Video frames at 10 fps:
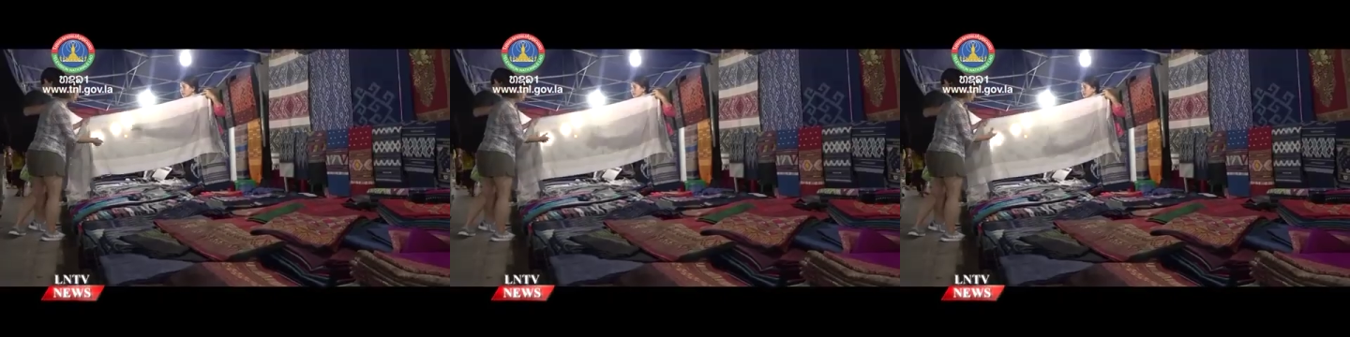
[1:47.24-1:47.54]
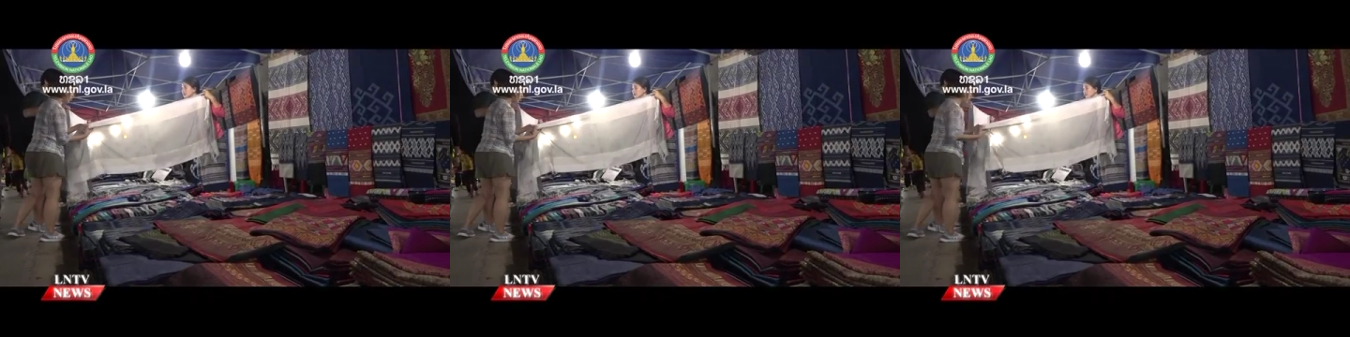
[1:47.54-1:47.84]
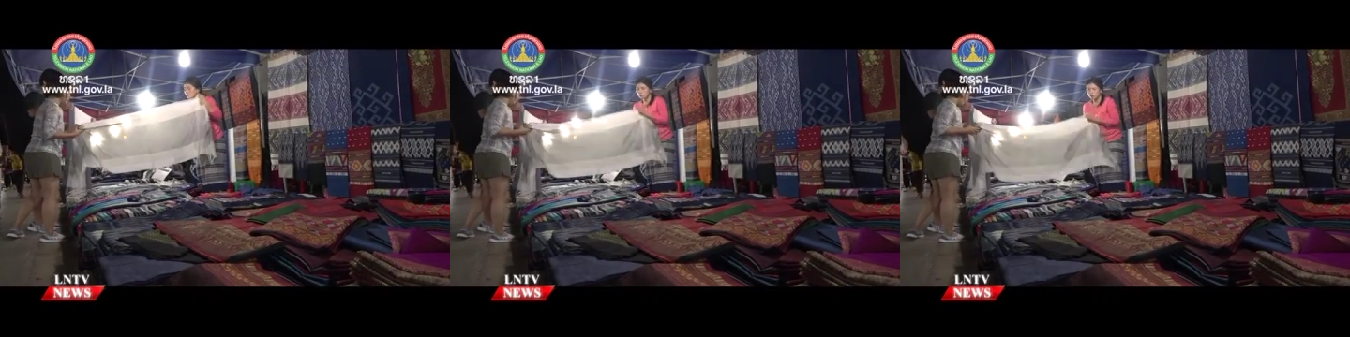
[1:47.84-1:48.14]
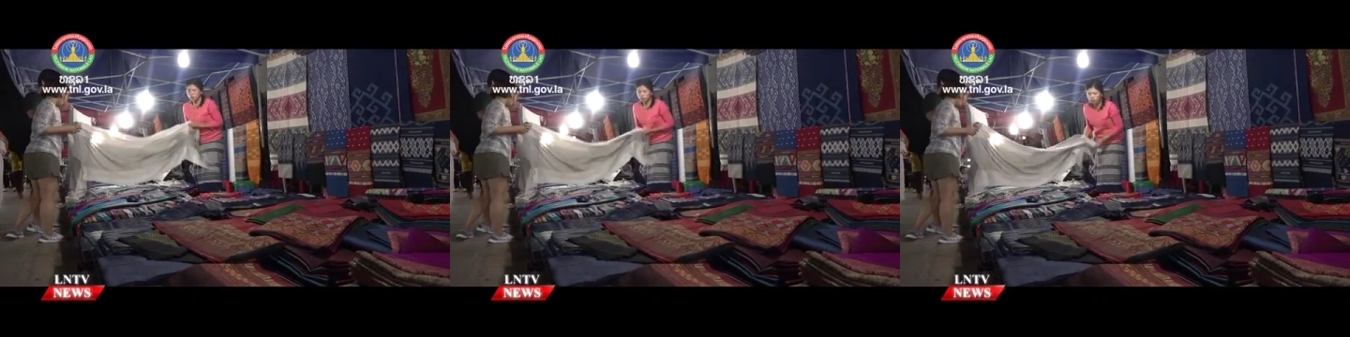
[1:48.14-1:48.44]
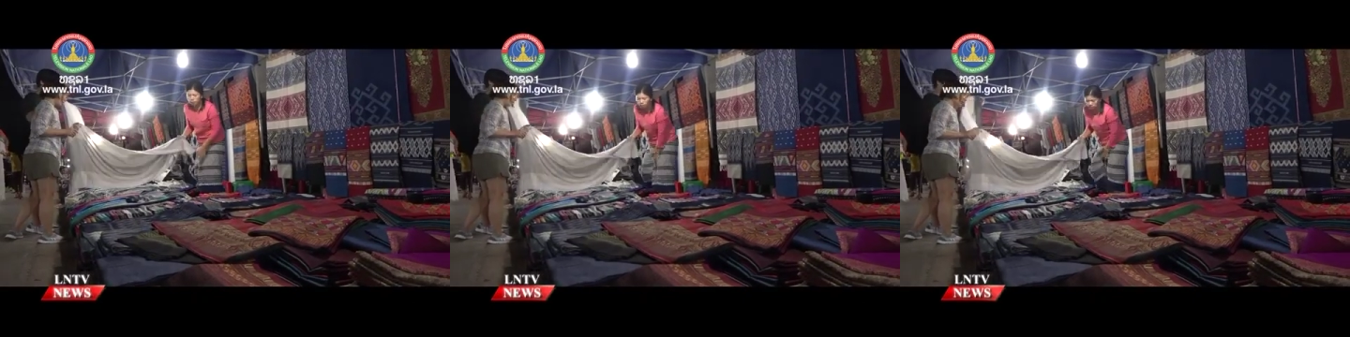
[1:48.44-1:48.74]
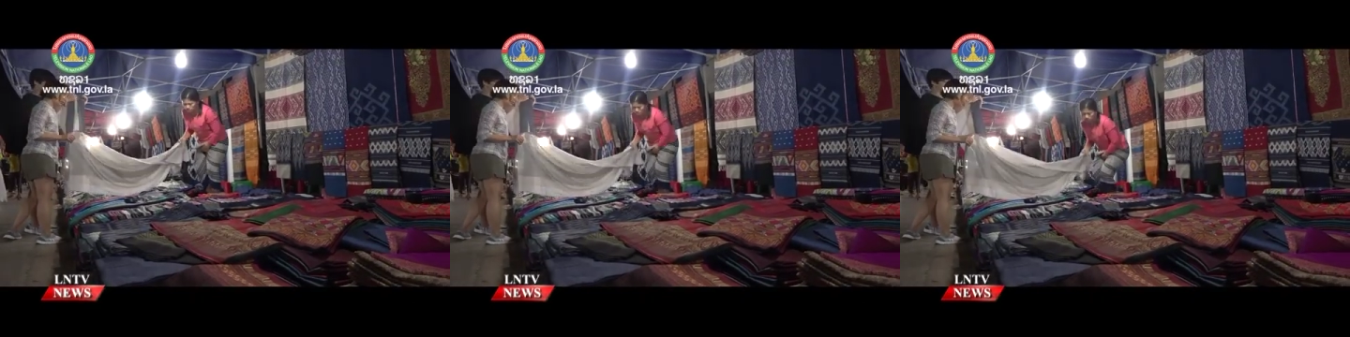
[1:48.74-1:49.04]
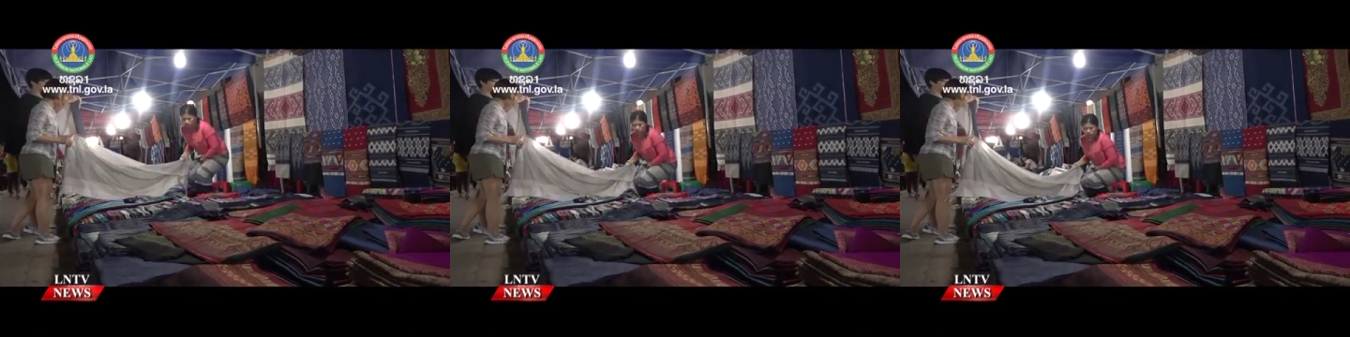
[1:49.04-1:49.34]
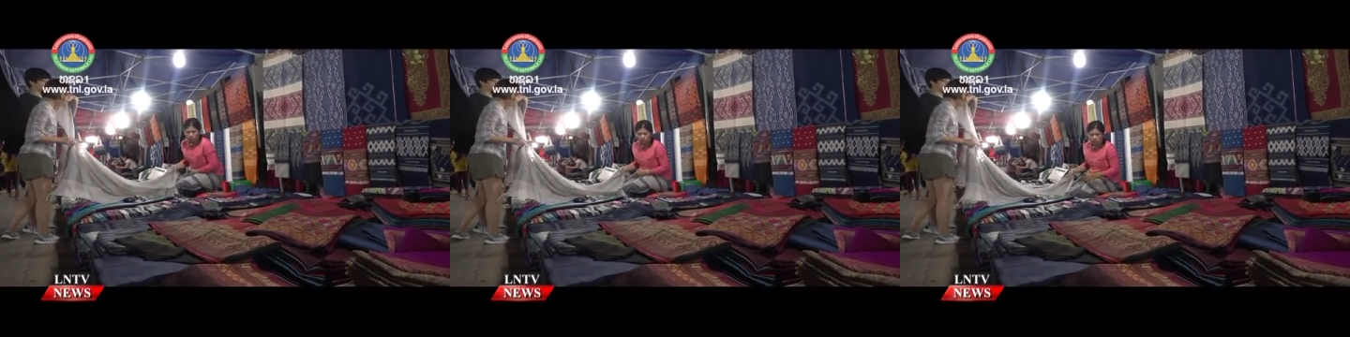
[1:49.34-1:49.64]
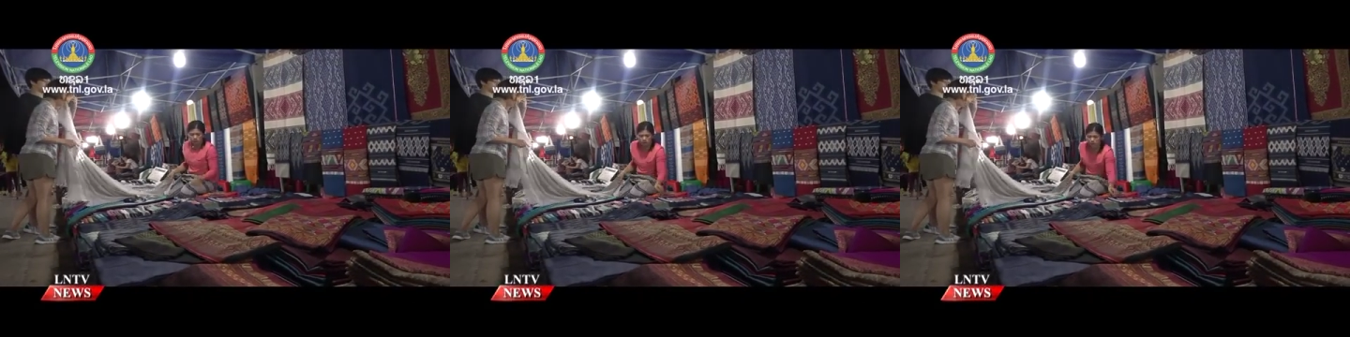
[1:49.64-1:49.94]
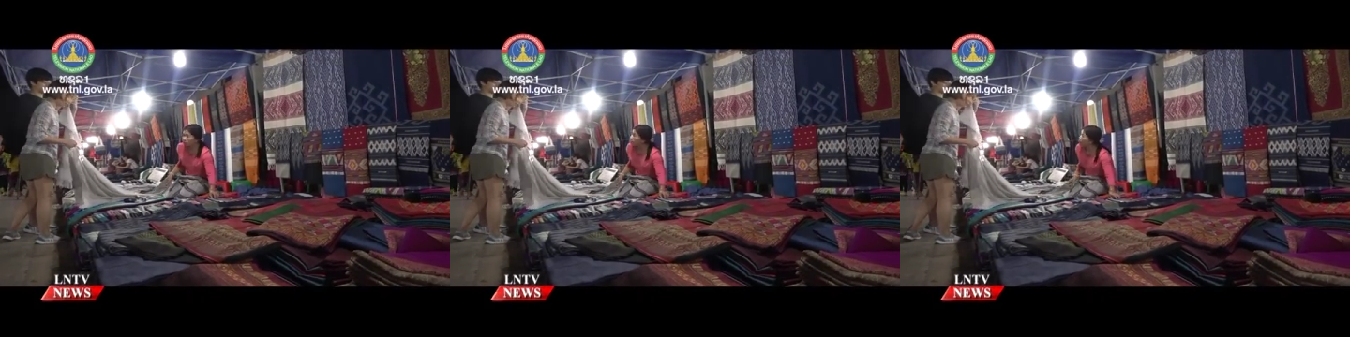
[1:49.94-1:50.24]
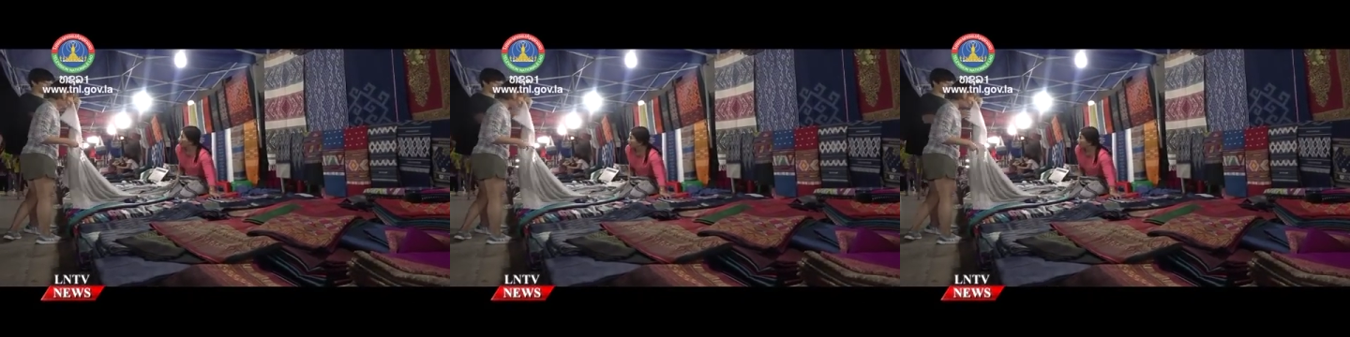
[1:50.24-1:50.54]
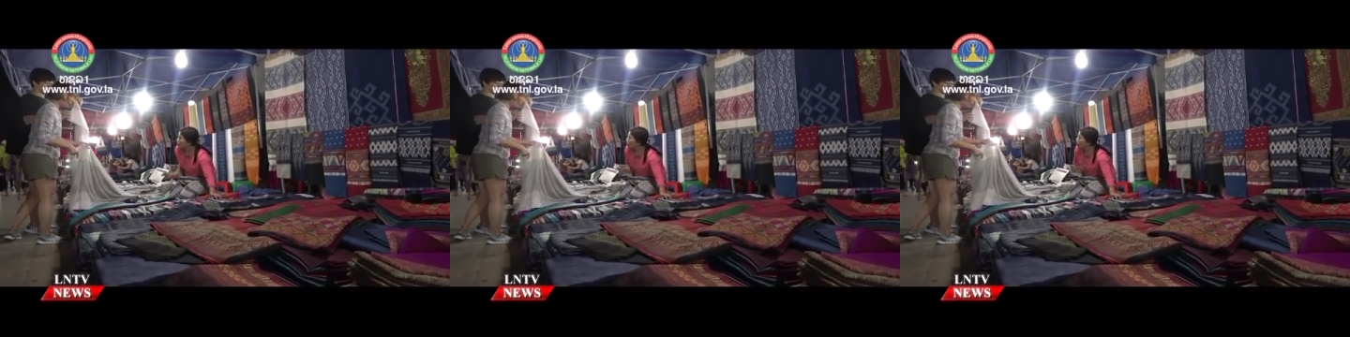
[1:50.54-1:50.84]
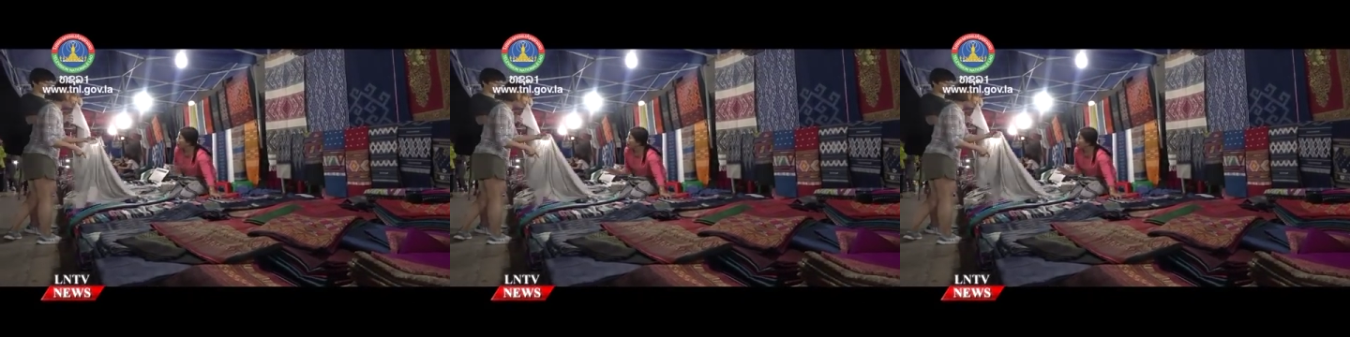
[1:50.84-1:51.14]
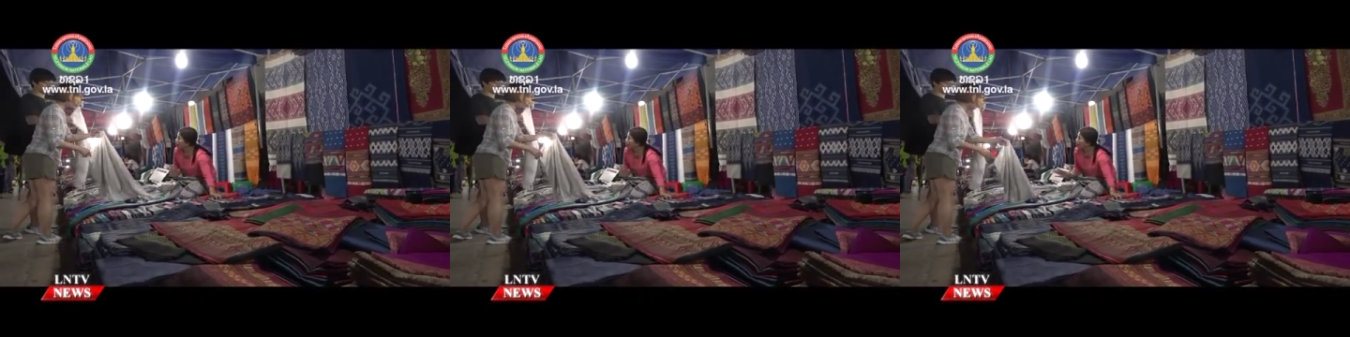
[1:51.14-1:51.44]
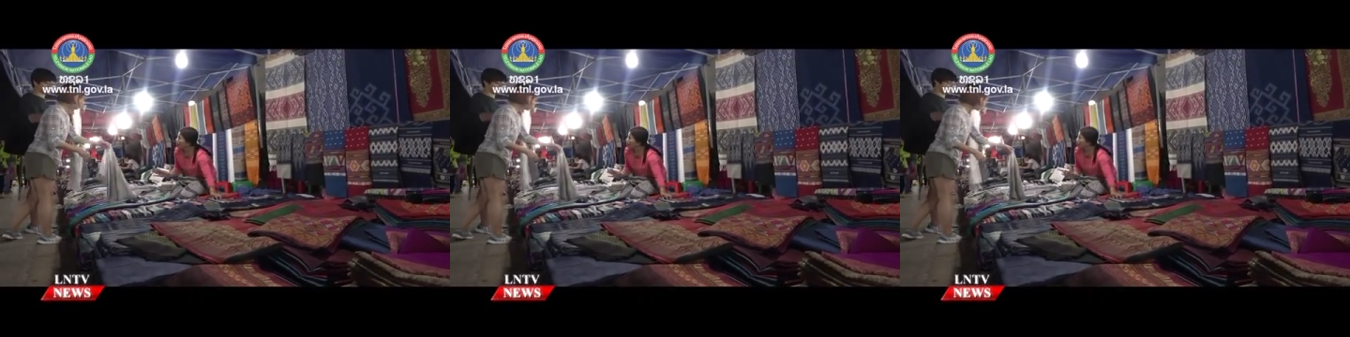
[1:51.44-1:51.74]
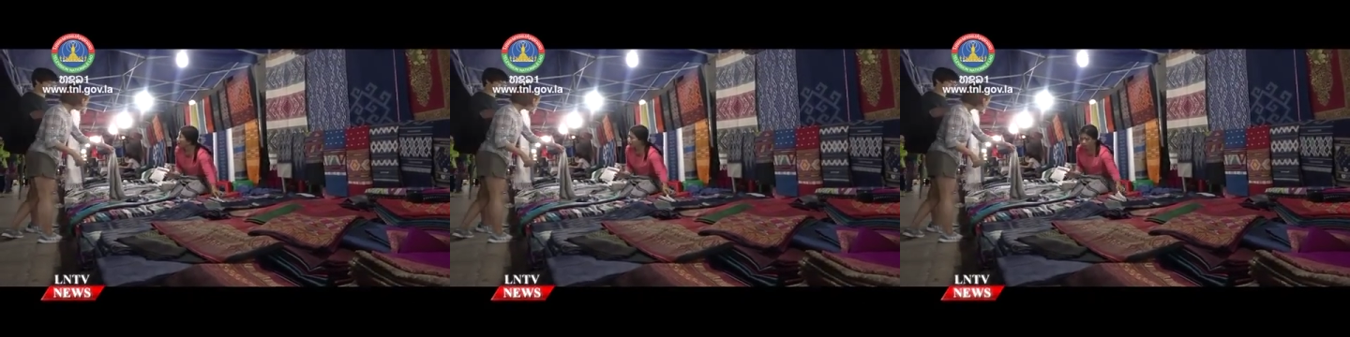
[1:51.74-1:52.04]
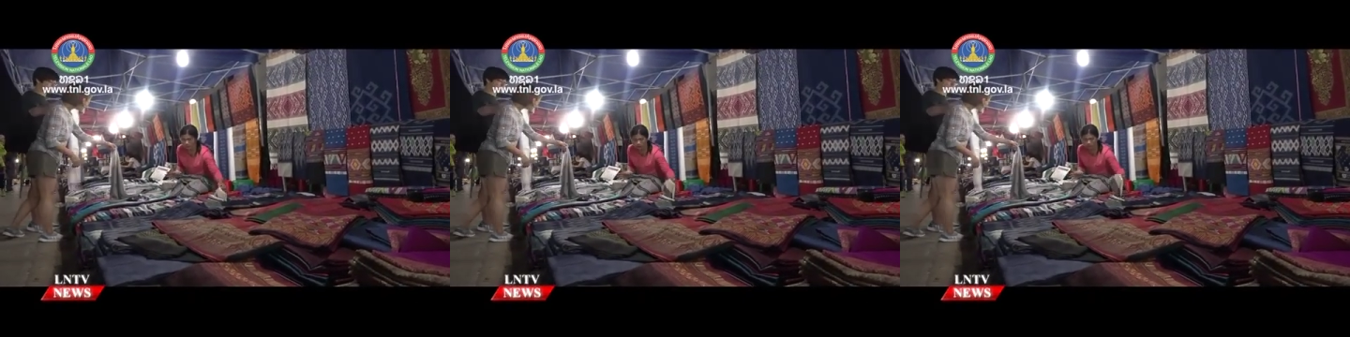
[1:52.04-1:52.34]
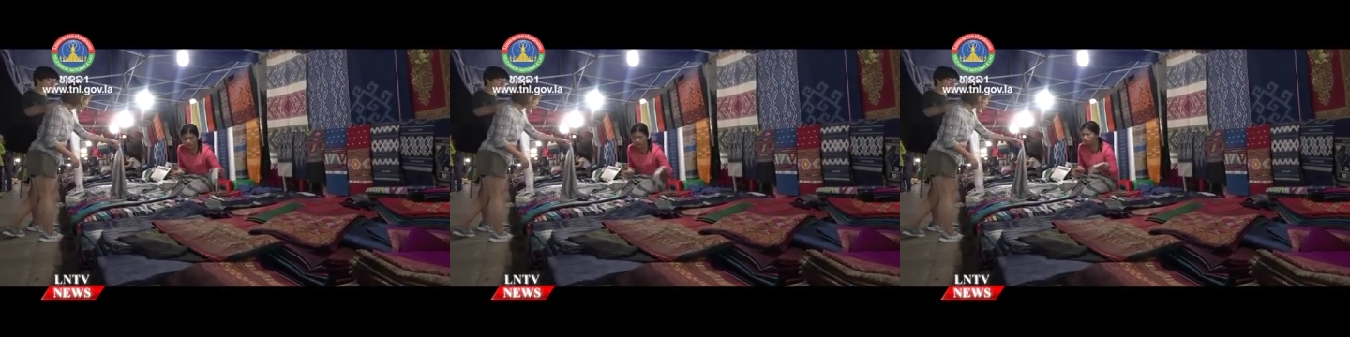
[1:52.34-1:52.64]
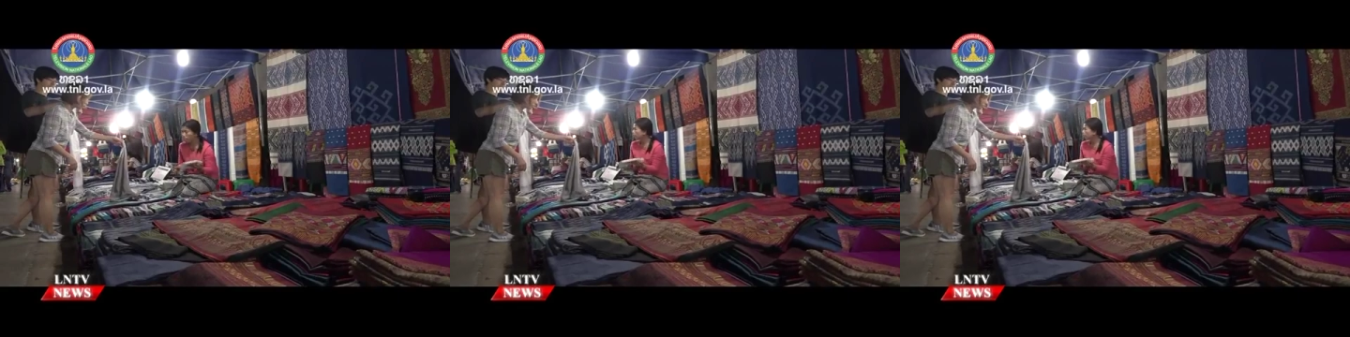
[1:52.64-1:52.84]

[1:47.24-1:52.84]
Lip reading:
[unreadable: no face in view]